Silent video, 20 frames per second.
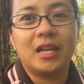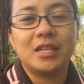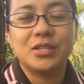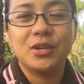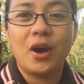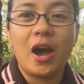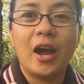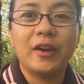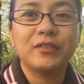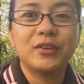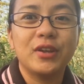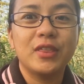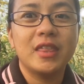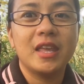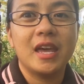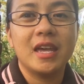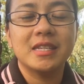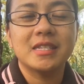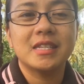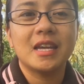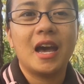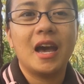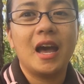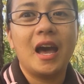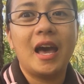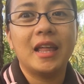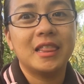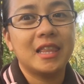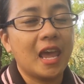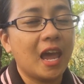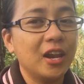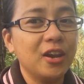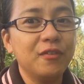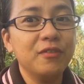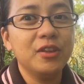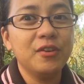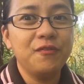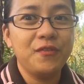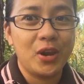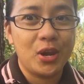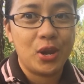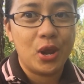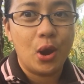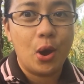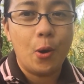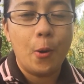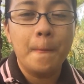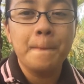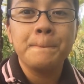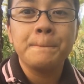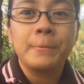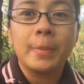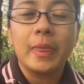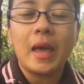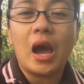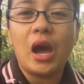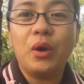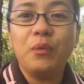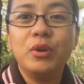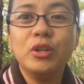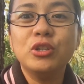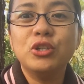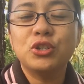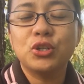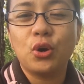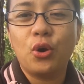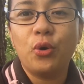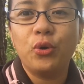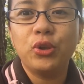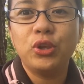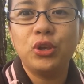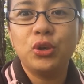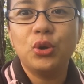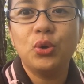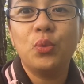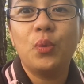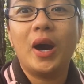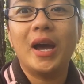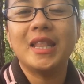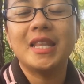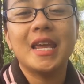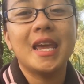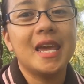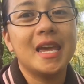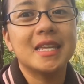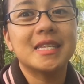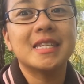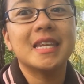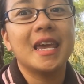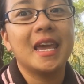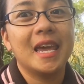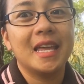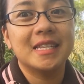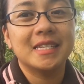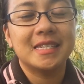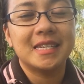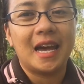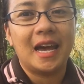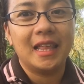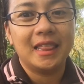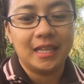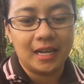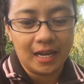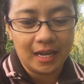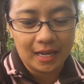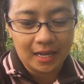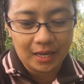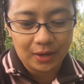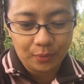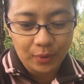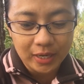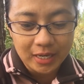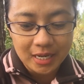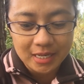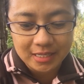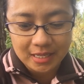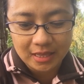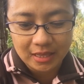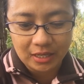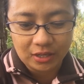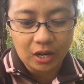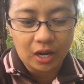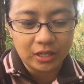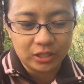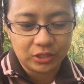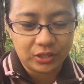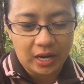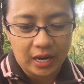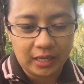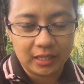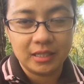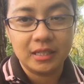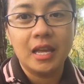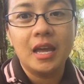So after this, at the end of the video, I will show you what is in the contract.